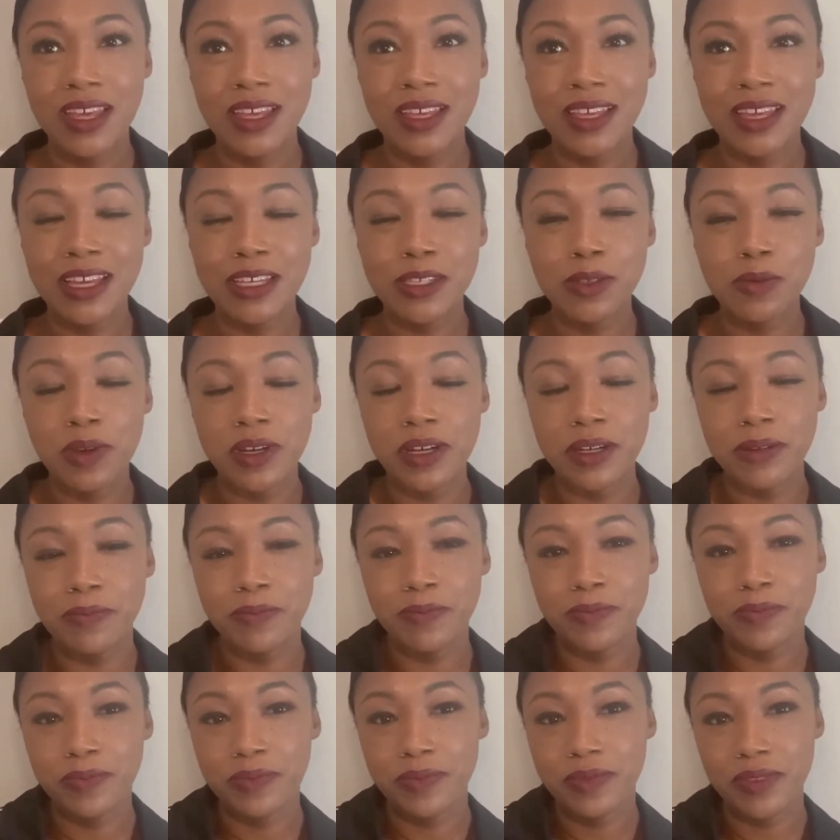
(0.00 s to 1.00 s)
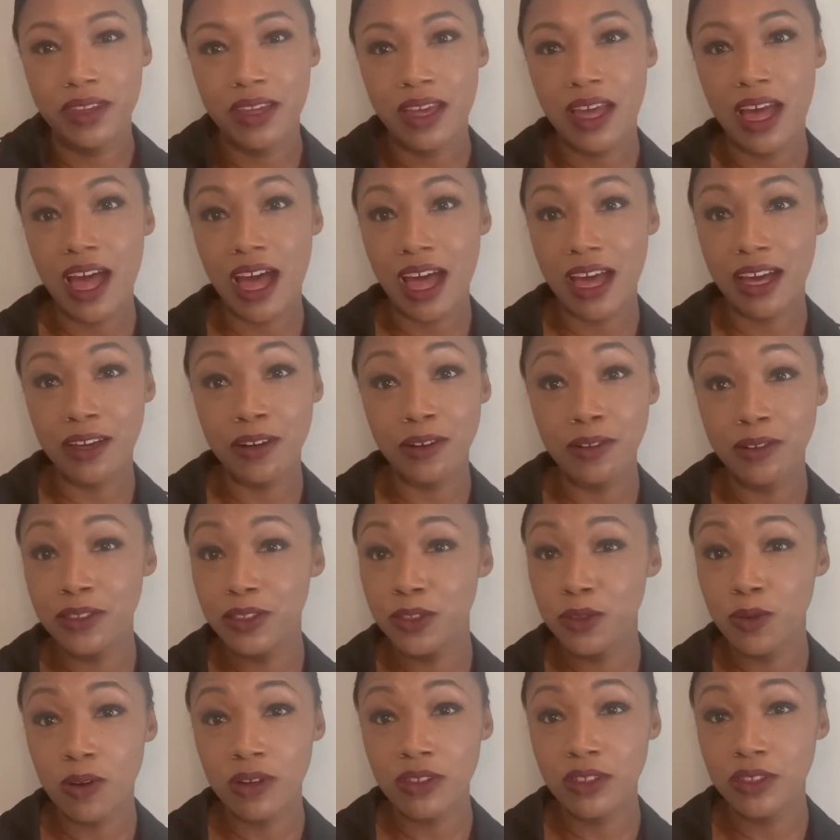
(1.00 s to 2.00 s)
guess what? I can only
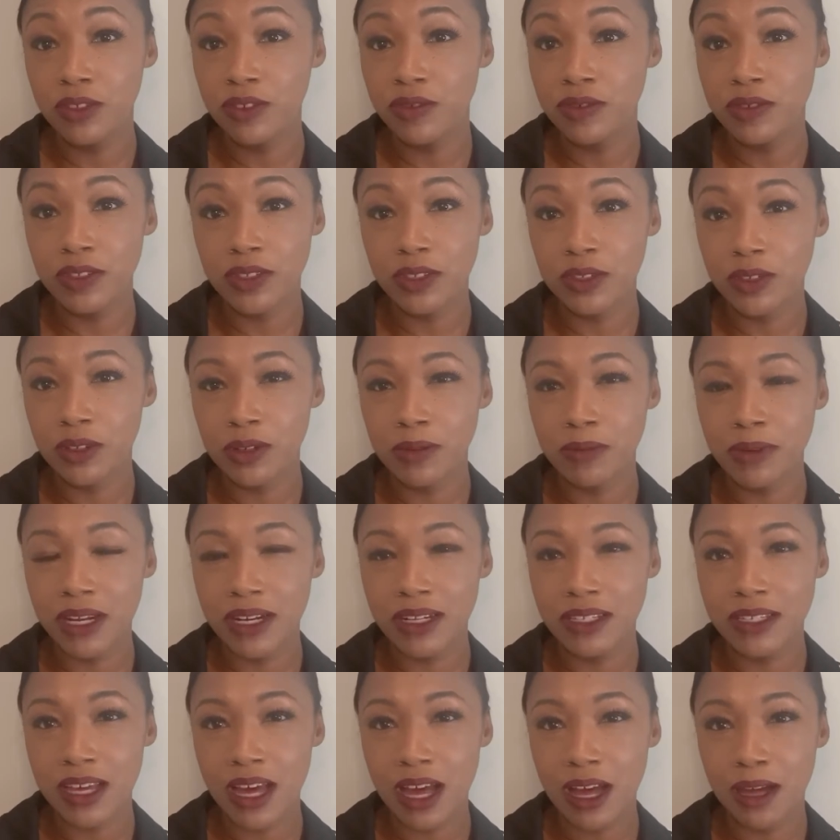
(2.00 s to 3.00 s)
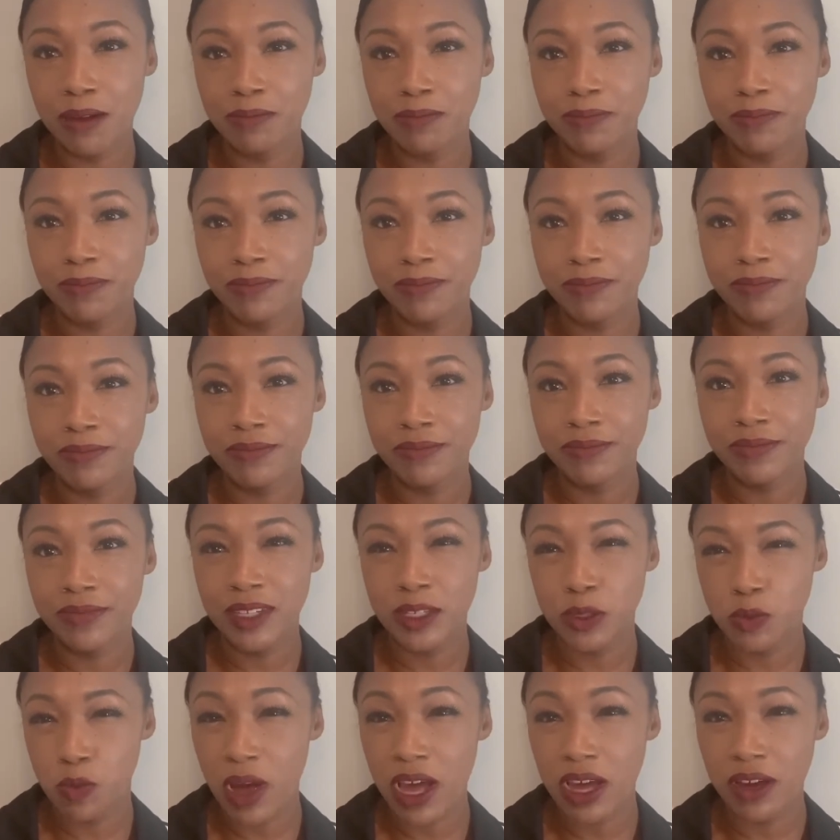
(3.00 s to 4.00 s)
talk to you for a certain amount of time.
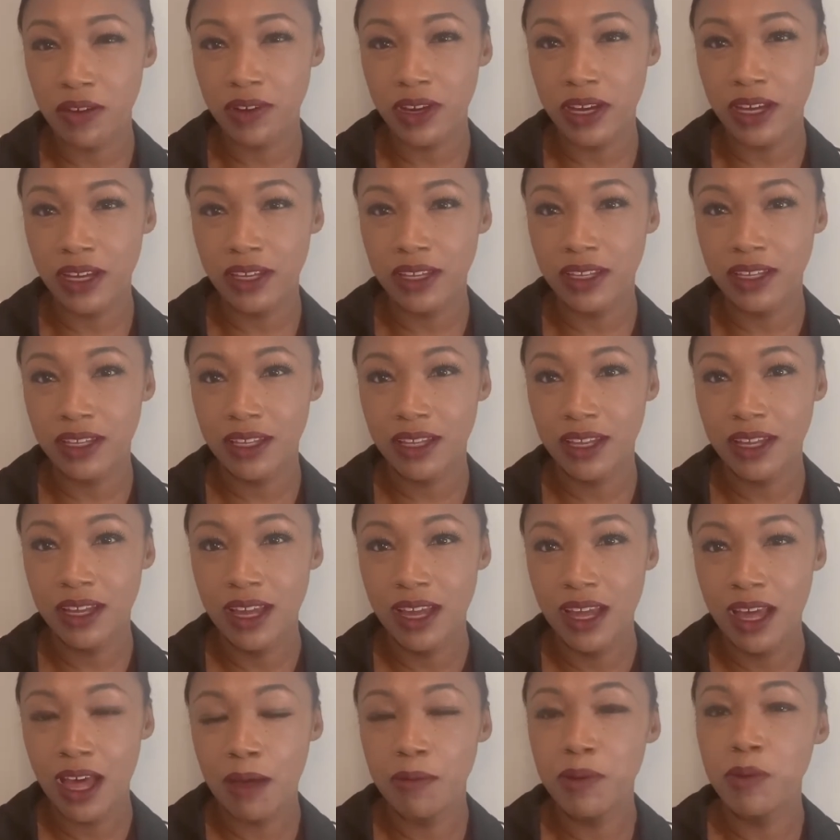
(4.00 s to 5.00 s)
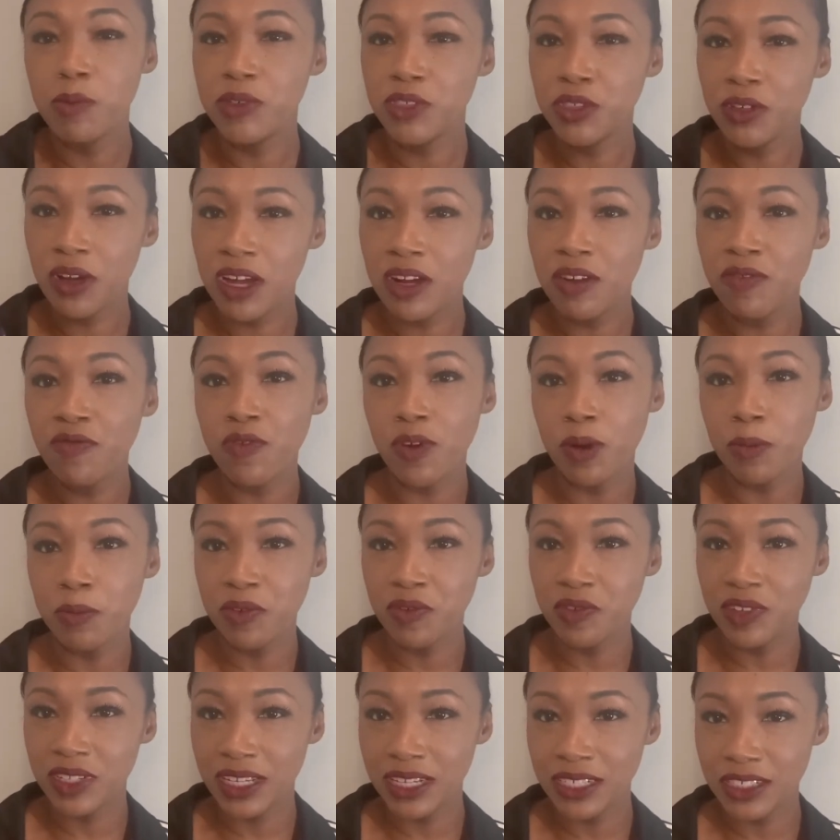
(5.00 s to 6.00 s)
That's whack, right? I mean, we're trying to form a
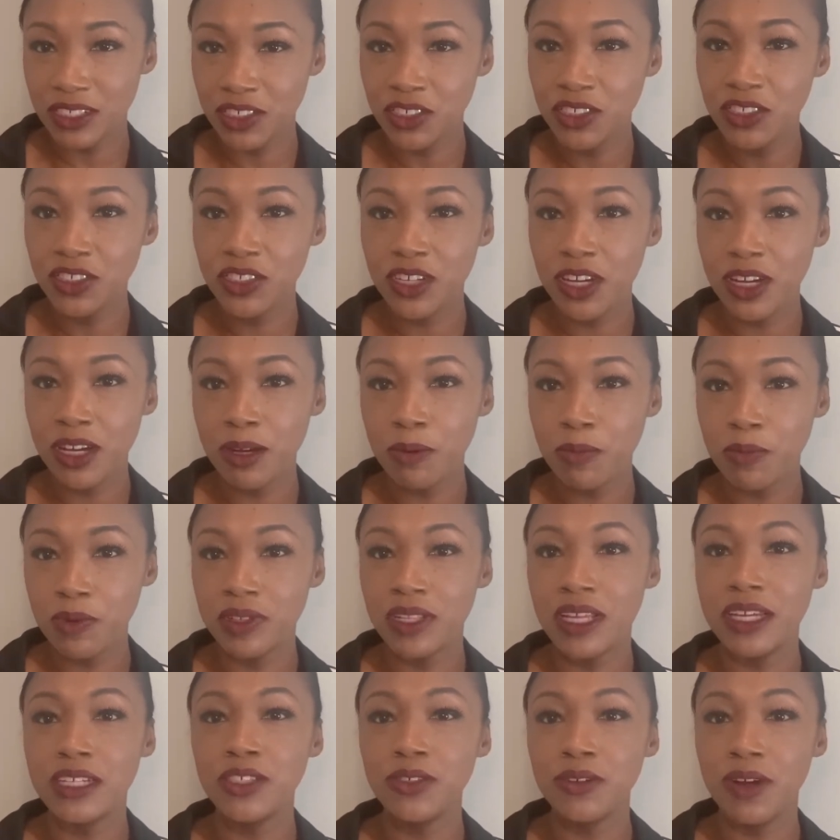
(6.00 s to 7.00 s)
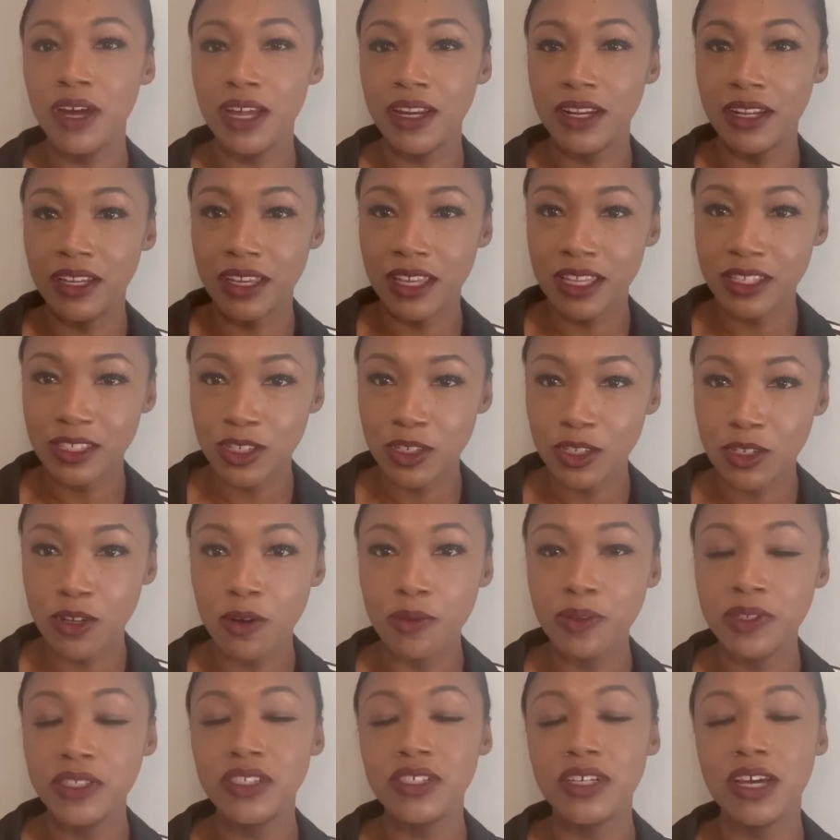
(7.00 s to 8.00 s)
relationship. We're like trying to get to
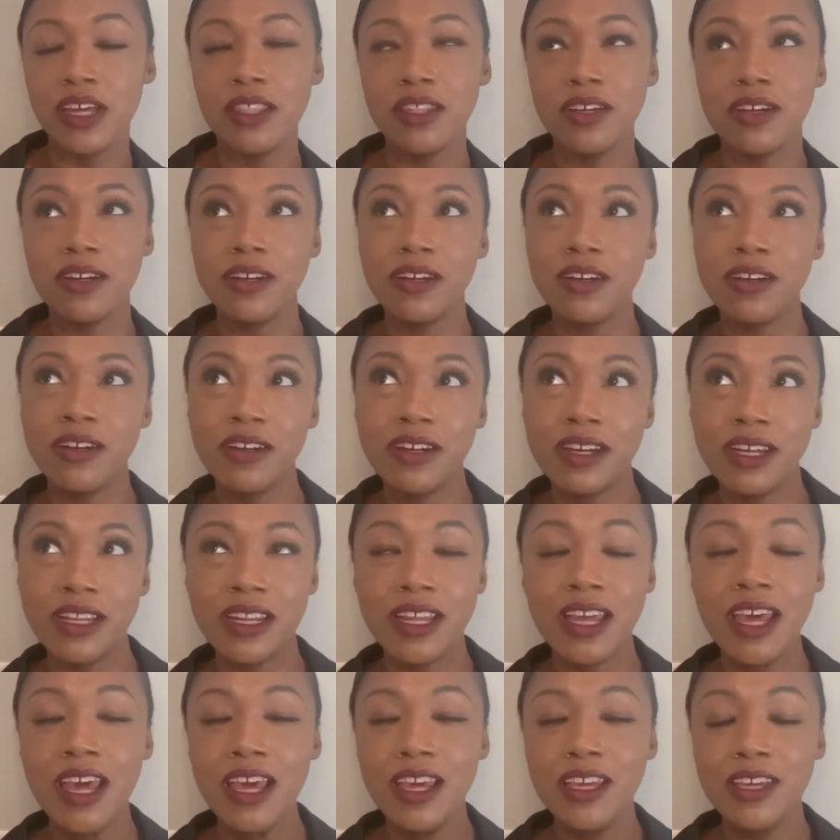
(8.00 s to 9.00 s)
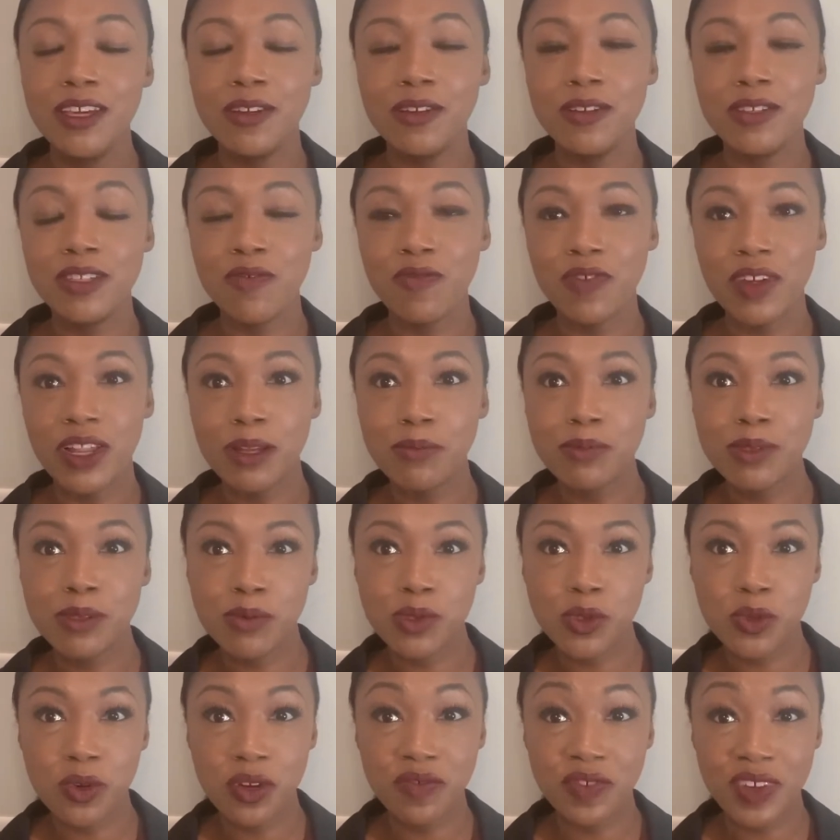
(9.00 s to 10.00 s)
know each other and, you know, develop some
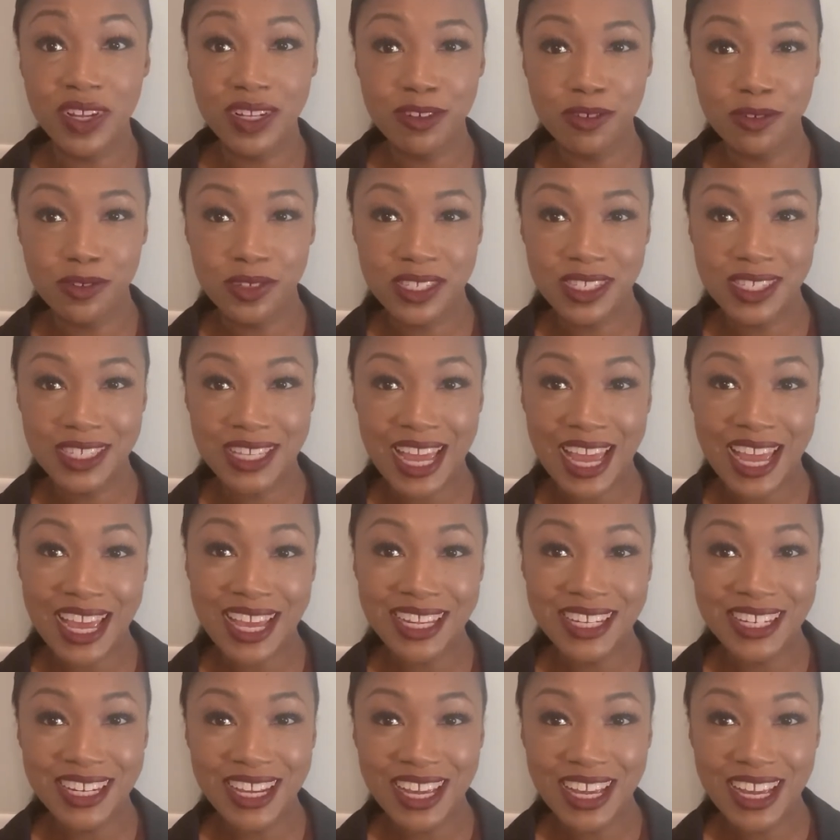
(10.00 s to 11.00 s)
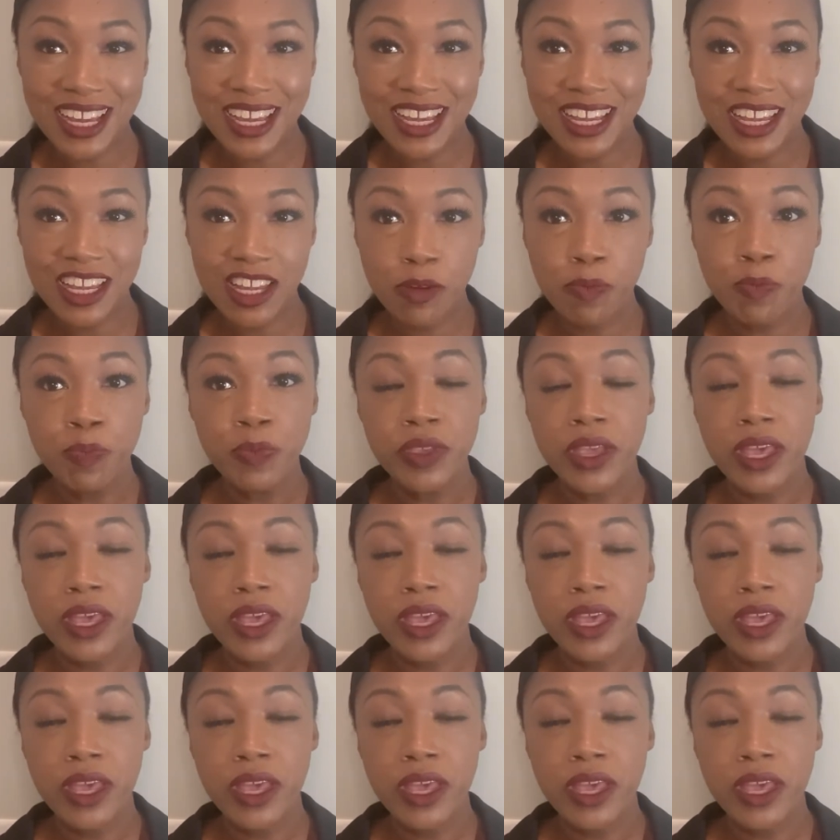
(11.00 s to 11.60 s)
sort of understanding.